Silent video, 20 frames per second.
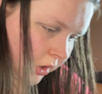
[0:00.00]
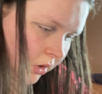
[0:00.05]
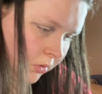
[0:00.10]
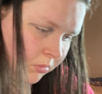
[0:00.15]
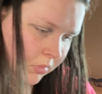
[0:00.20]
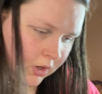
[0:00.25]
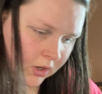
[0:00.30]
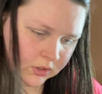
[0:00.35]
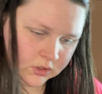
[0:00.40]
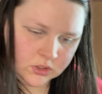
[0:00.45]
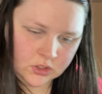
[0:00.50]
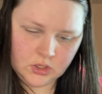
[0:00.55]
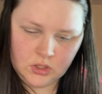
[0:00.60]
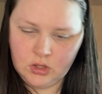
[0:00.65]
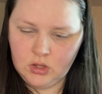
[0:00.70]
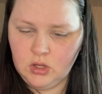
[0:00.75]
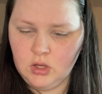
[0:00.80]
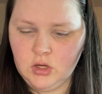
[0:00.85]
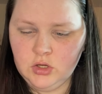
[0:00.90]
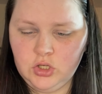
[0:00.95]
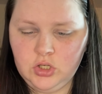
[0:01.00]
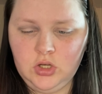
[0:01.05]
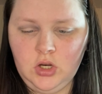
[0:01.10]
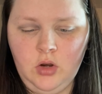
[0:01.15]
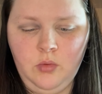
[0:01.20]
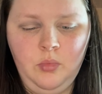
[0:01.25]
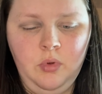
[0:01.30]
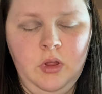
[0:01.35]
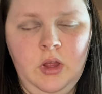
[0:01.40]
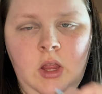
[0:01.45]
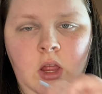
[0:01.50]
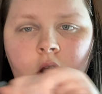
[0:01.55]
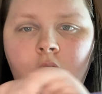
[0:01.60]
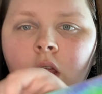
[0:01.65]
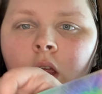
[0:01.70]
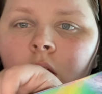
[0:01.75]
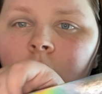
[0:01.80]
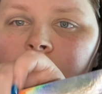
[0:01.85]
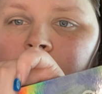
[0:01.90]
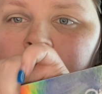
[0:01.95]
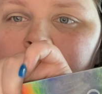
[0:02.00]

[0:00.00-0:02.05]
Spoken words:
Back to the Shared Planet